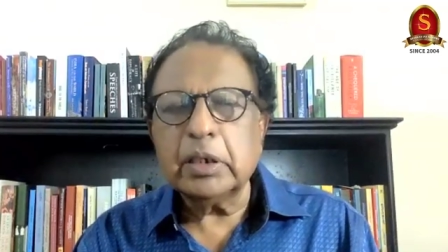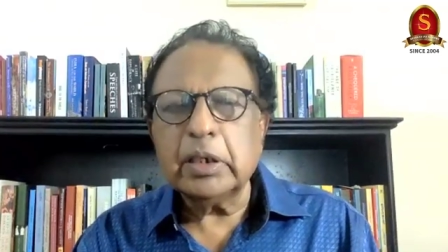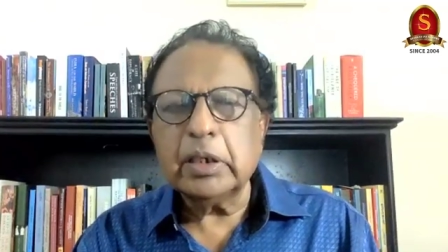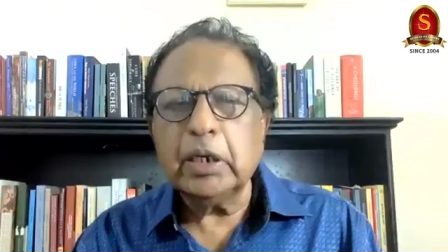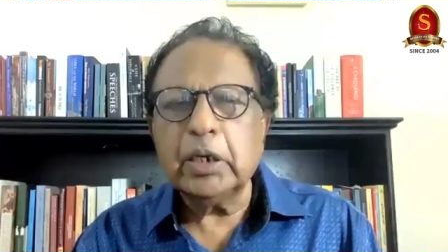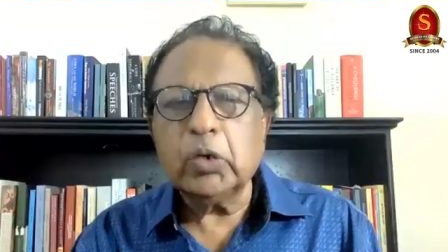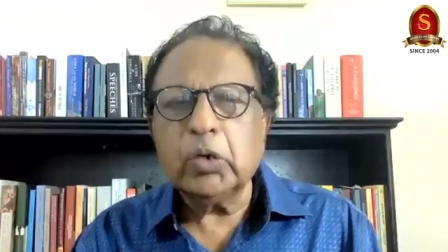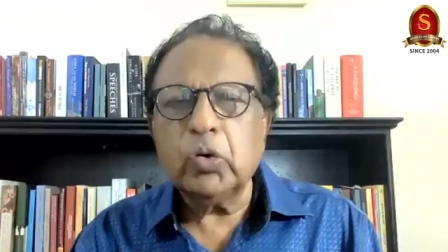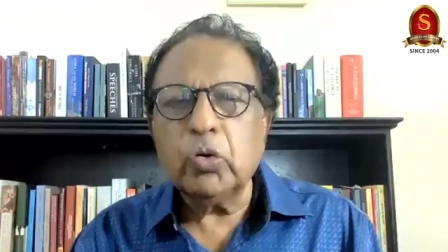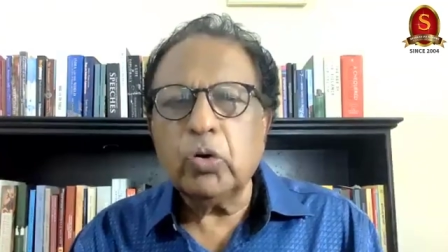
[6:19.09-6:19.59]

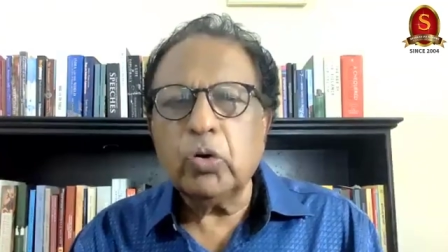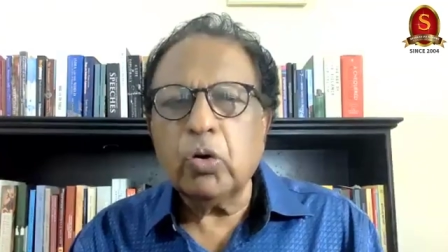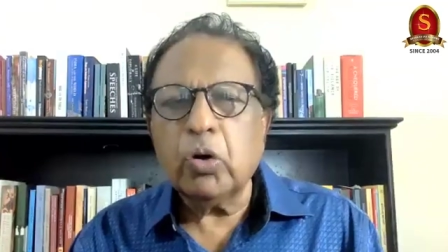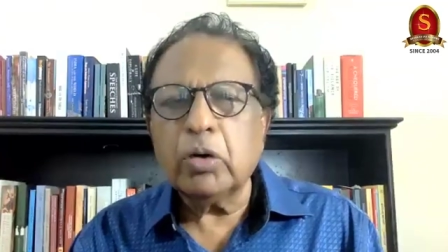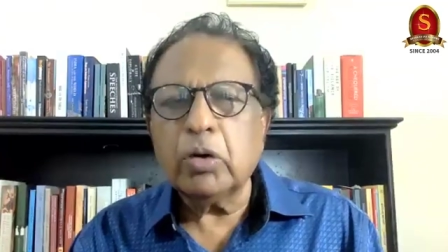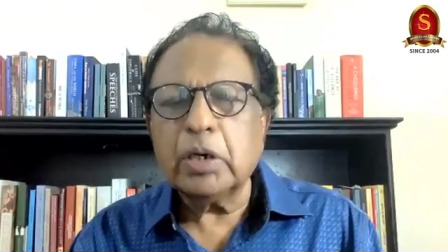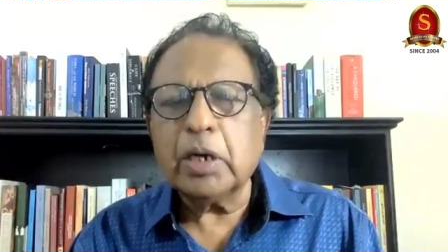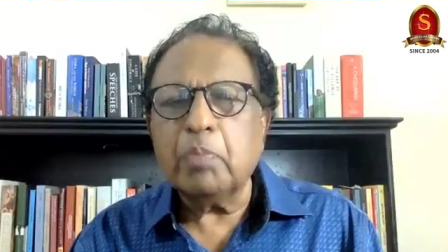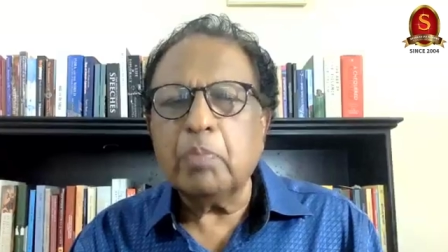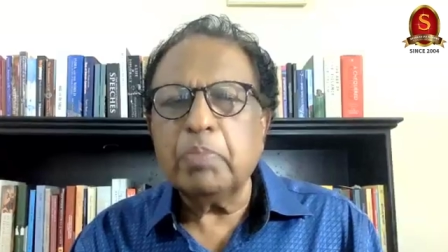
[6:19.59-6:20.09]
he could
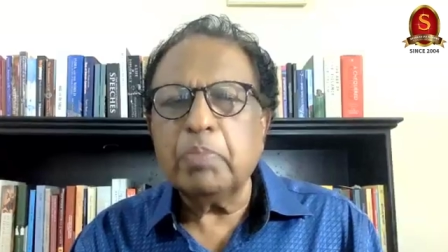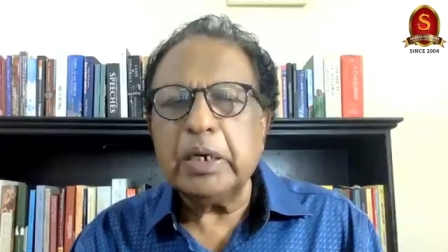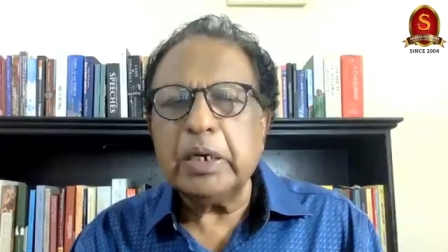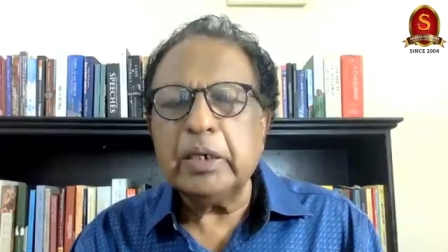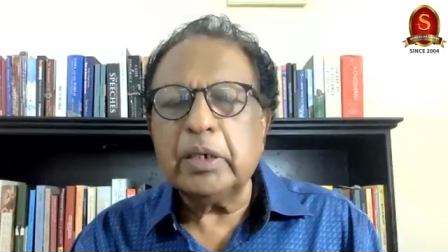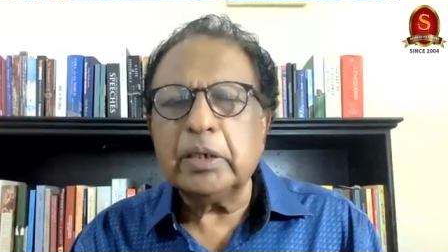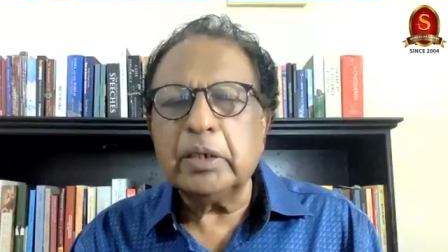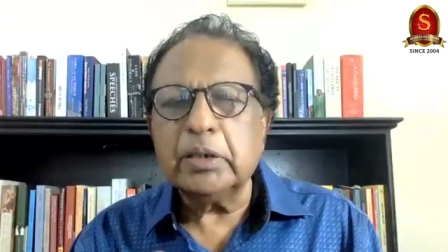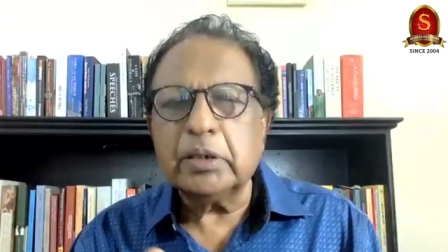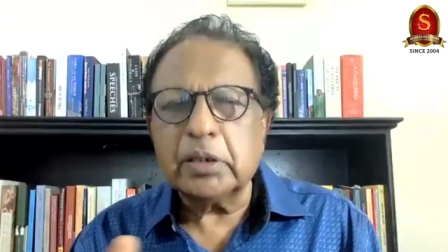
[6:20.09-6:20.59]
not
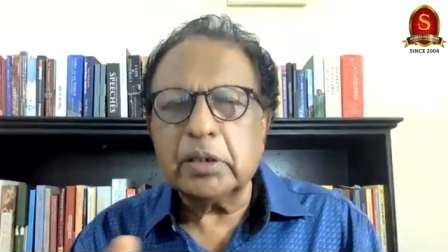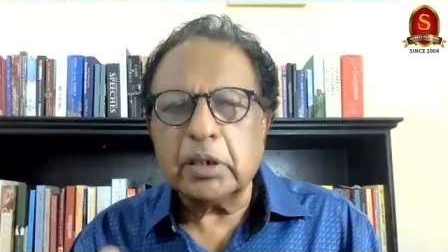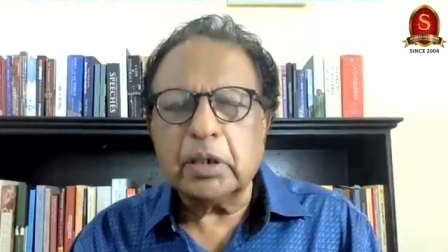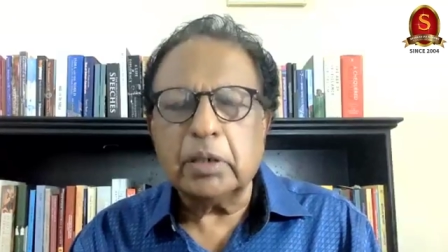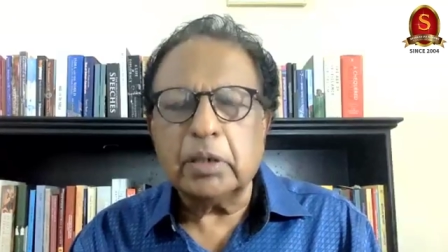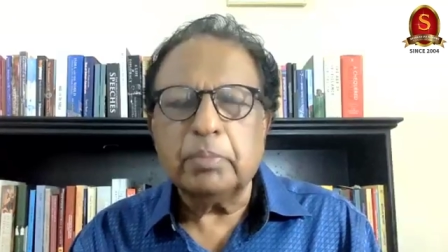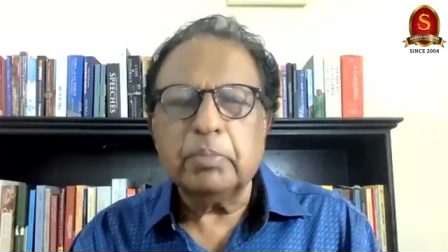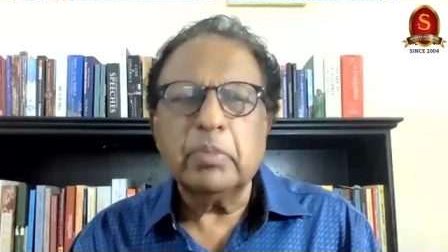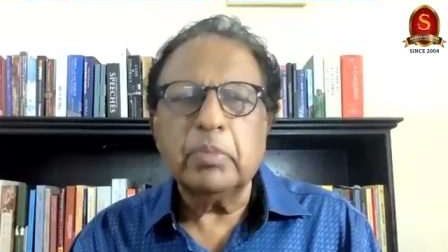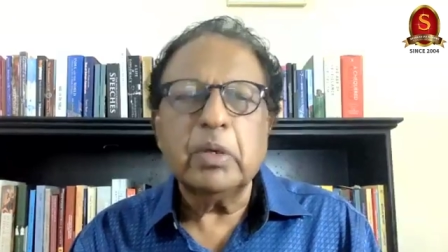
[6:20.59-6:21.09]
complete his
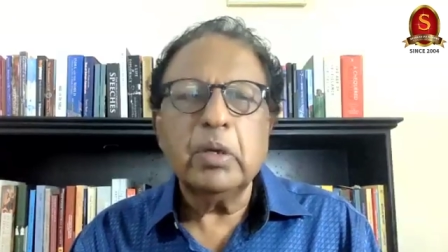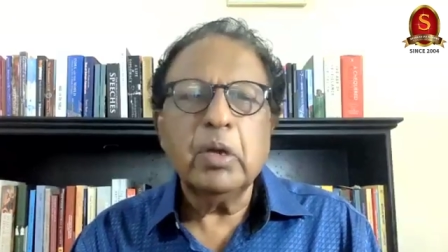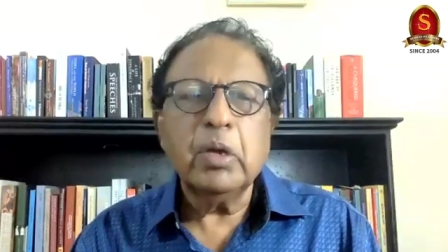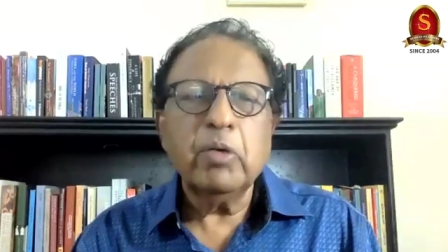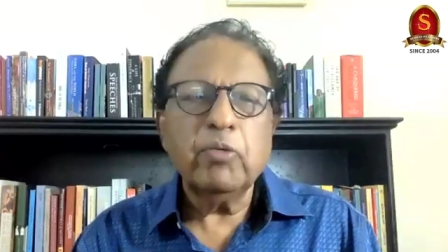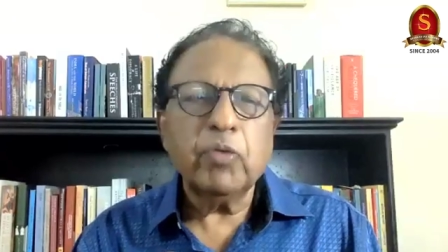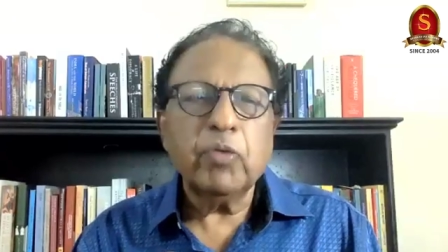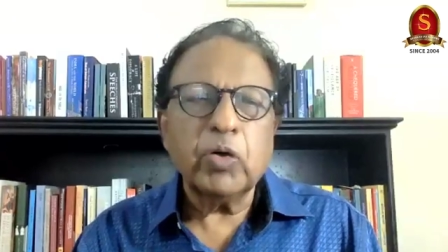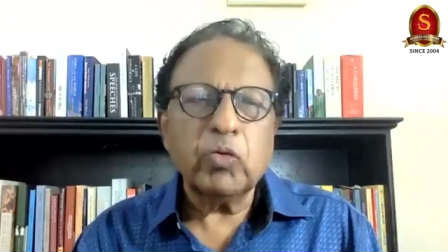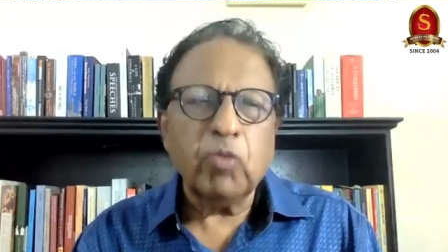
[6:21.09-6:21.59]
term
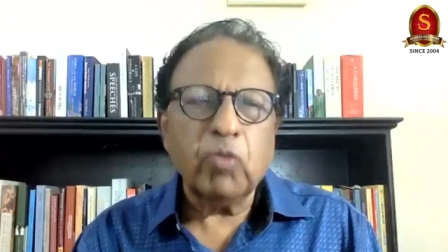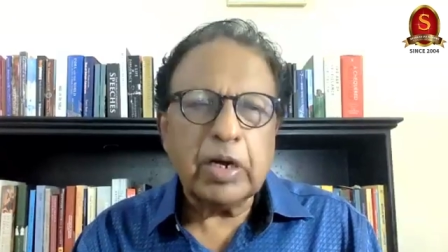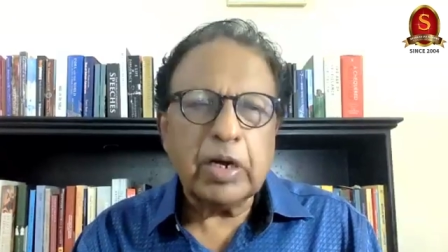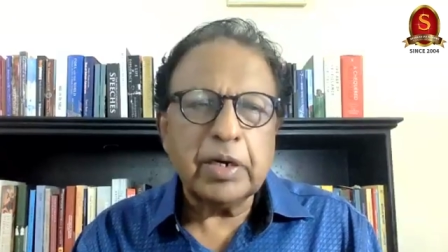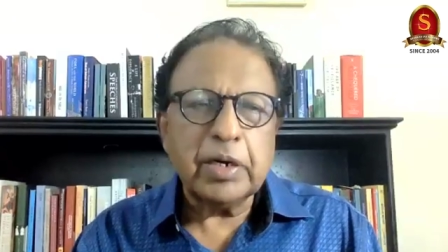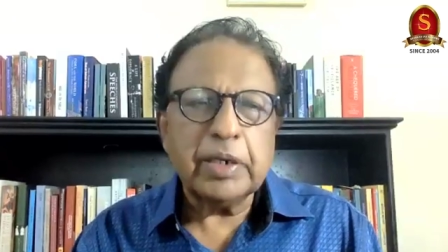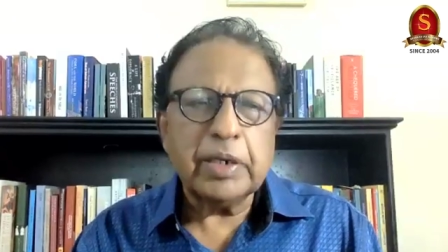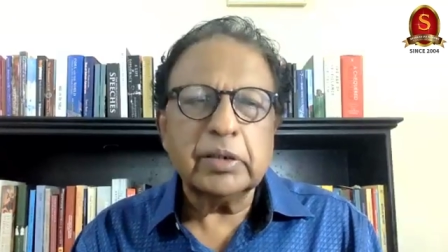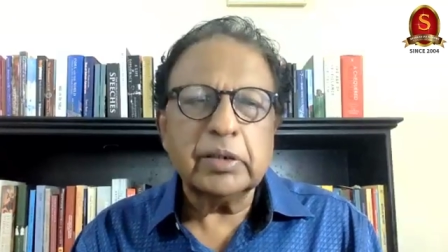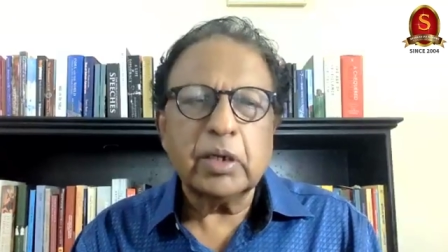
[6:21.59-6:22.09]
for
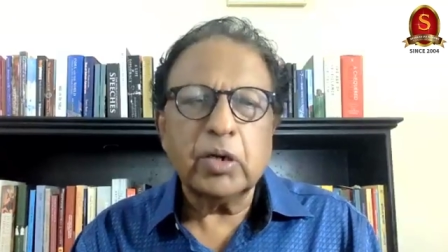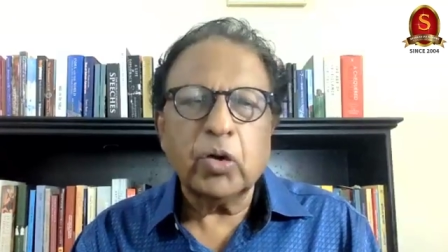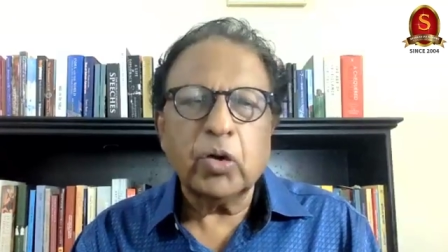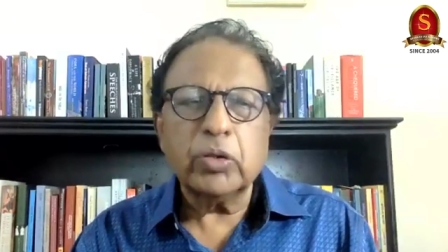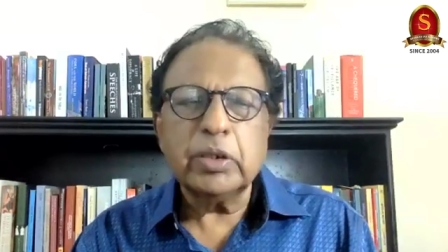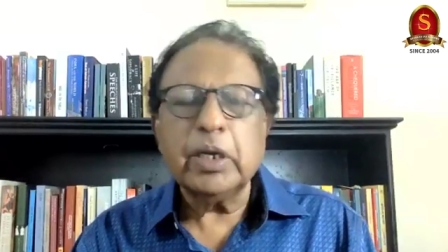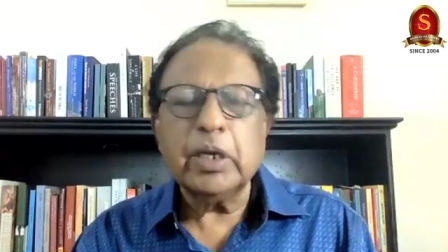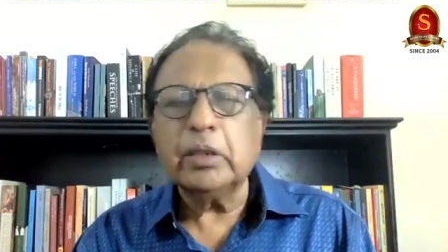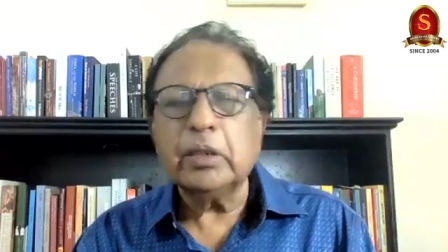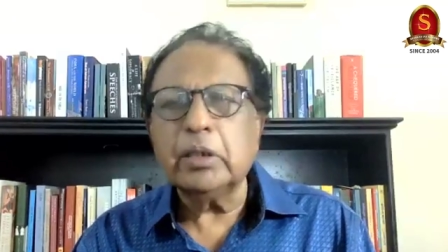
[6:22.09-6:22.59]
one reason
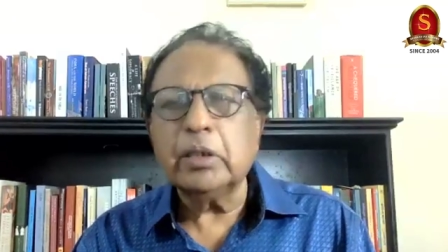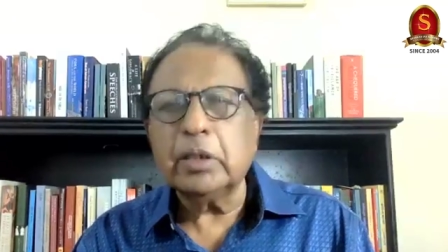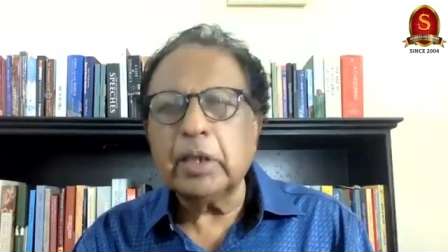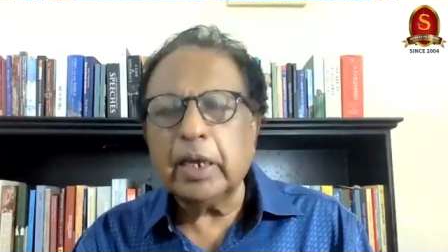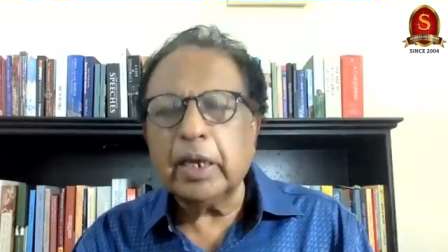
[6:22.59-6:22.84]
or the other.